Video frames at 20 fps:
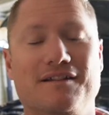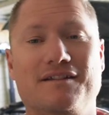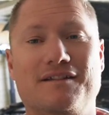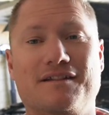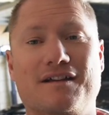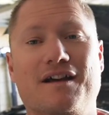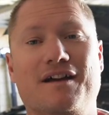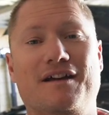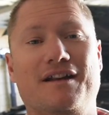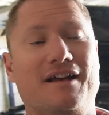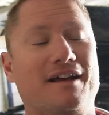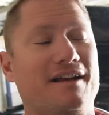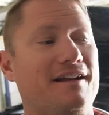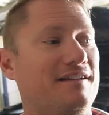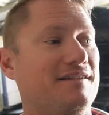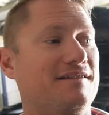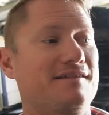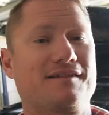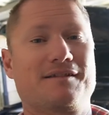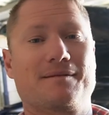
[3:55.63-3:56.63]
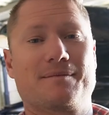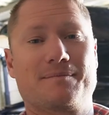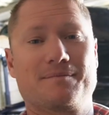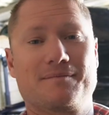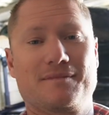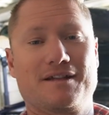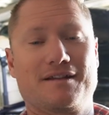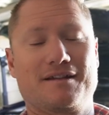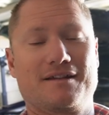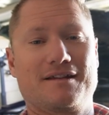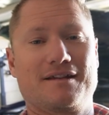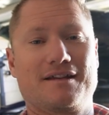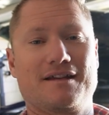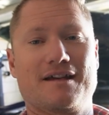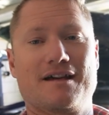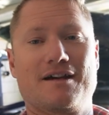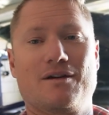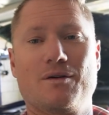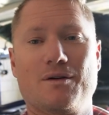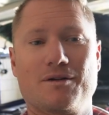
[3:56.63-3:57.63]
to go down into
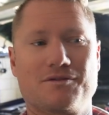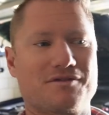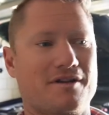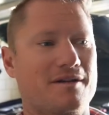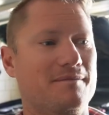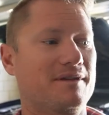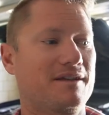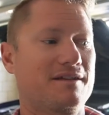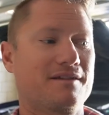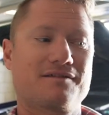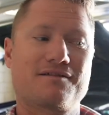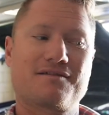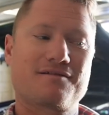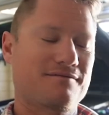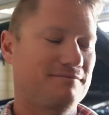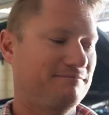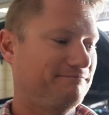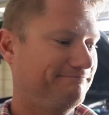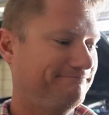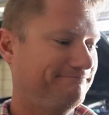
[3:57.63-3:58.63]
the oil drum, because